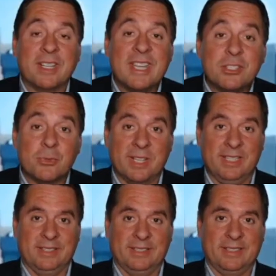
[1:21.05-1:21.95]
in
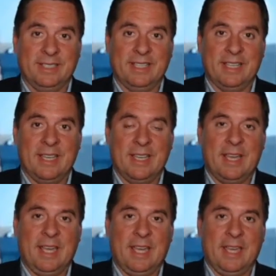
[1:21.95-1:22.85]
history,
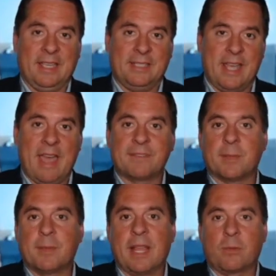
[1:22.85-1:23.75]
to have
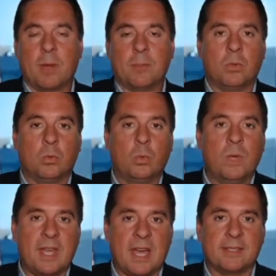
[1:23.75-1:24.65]
somebody like Rumble
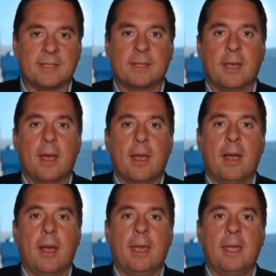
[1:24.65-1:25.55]
with us
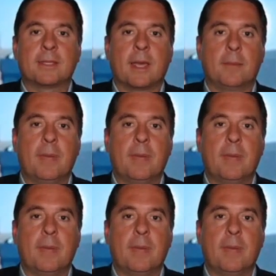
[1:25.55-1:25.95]
is going